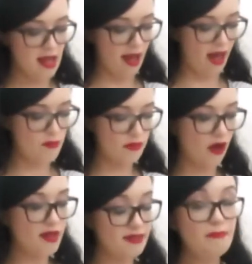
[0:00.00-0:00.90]

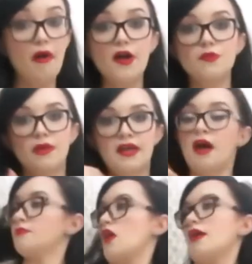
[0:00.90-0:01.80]
At the moment
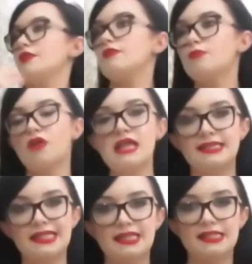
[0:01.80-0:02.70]
I'm kind of
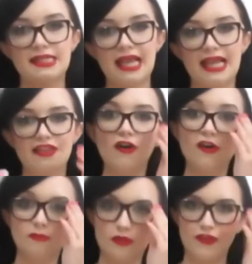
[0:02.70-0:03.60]
embracing the skin that
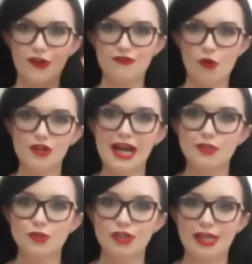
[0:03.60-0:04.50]
I've got
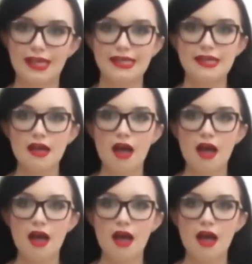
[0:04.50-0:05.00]
naturally,